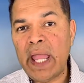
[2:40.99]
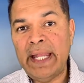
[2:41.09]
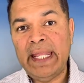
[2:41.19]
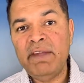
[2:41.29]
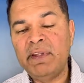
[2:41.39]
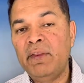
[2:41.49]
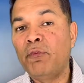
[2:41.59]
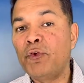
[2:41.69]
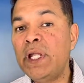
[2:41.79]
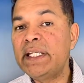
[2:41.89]
and even
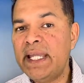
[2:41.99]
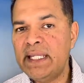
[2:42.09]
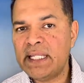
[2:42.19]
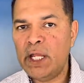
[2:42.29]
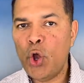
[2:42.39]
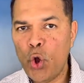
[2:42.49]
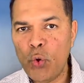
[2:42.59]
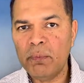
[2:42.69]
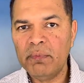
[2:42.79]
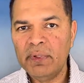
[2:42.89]
3 days at home,